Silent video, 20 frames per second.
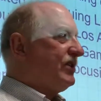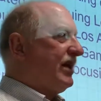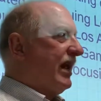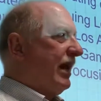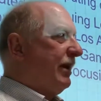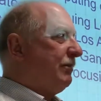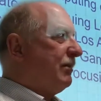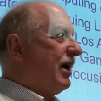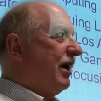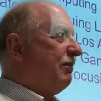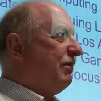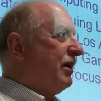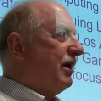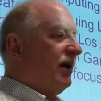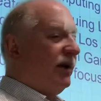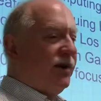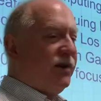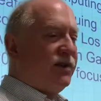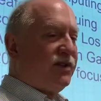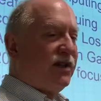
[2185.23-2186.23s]
game
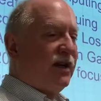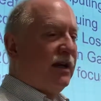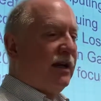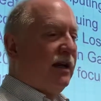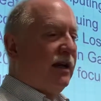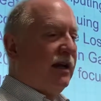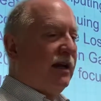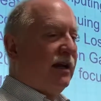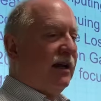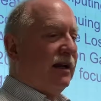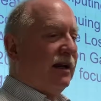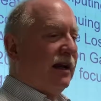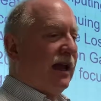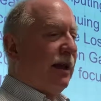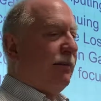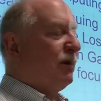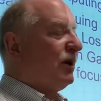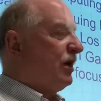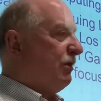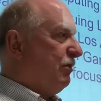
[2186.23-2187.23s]

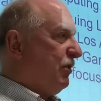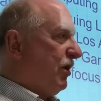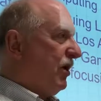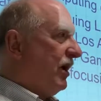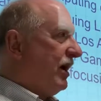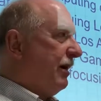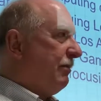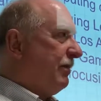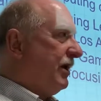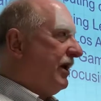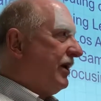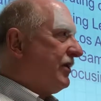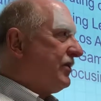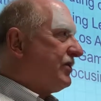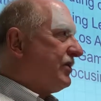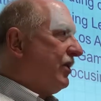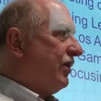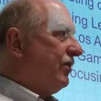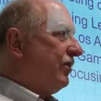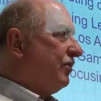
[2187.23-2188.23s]
and computing
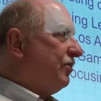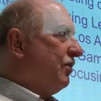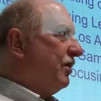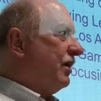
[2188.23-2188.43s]
companies. So